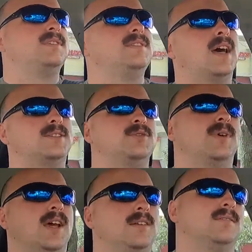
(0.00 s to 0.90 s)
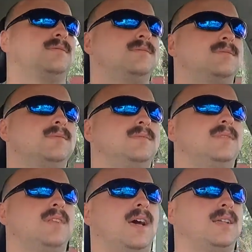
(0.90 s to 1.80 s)
not too bad,
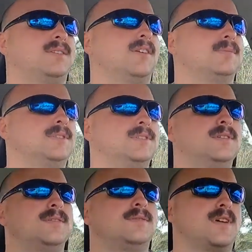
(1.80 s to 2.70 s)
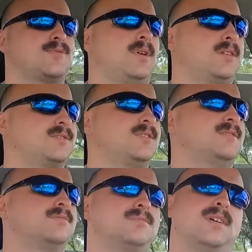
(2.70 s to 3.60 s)
not terrible. Fresh water
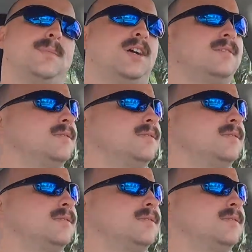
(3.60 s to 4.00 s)
too, come on,